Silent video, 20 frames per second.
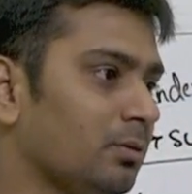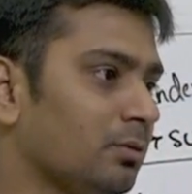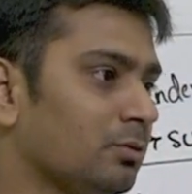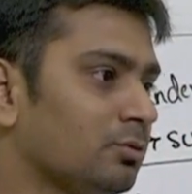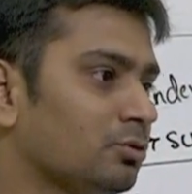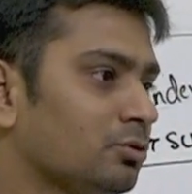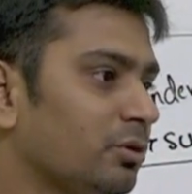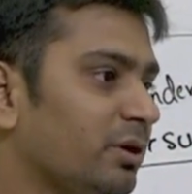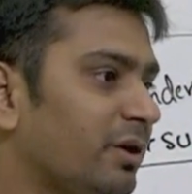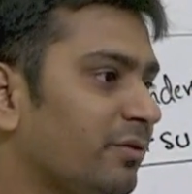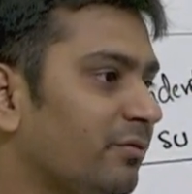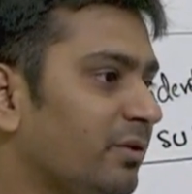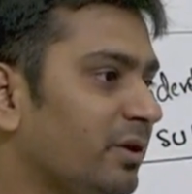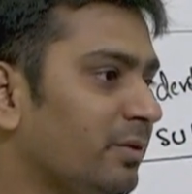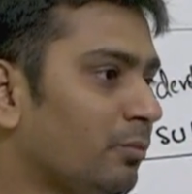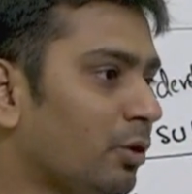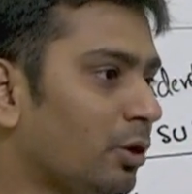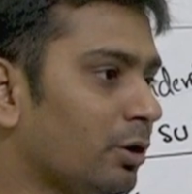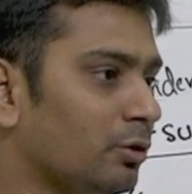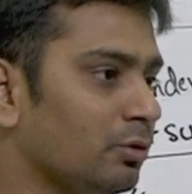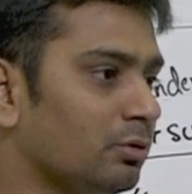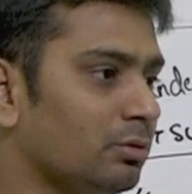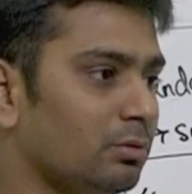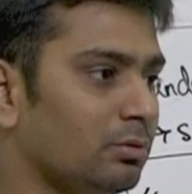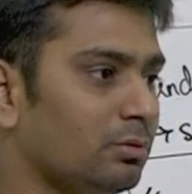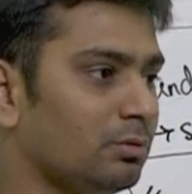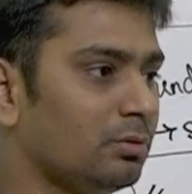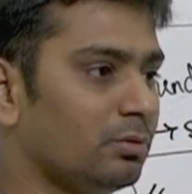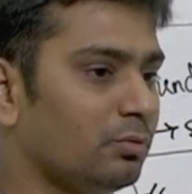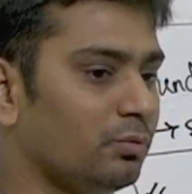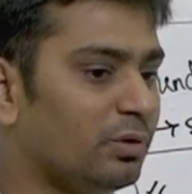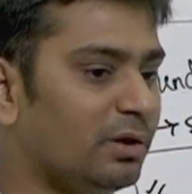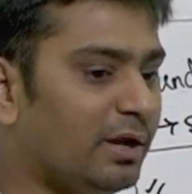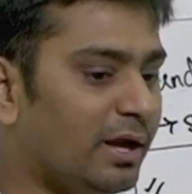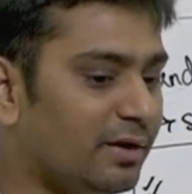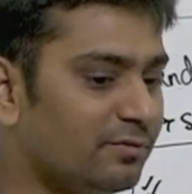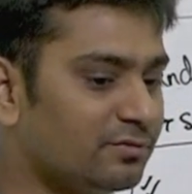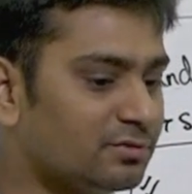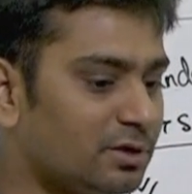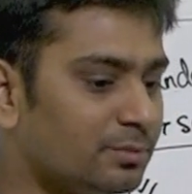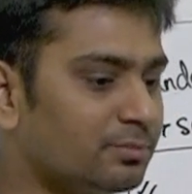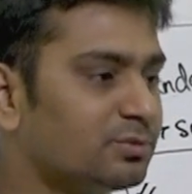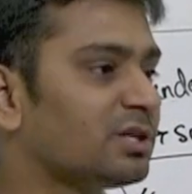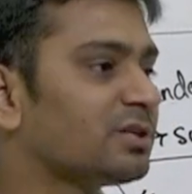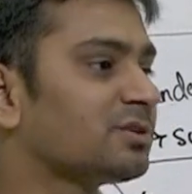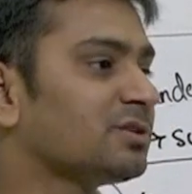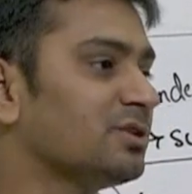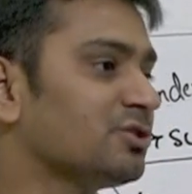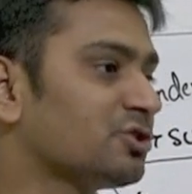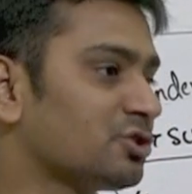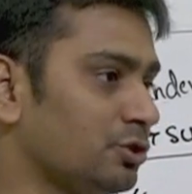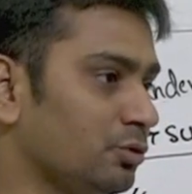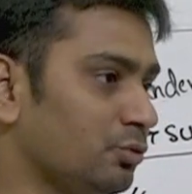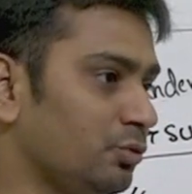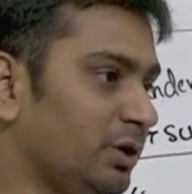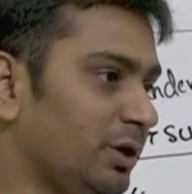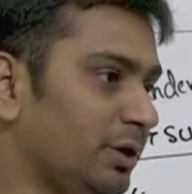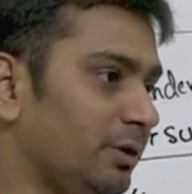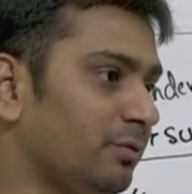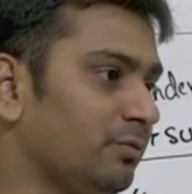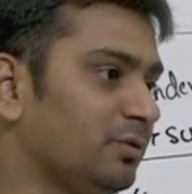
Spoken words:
So every module will have subject sensitivity,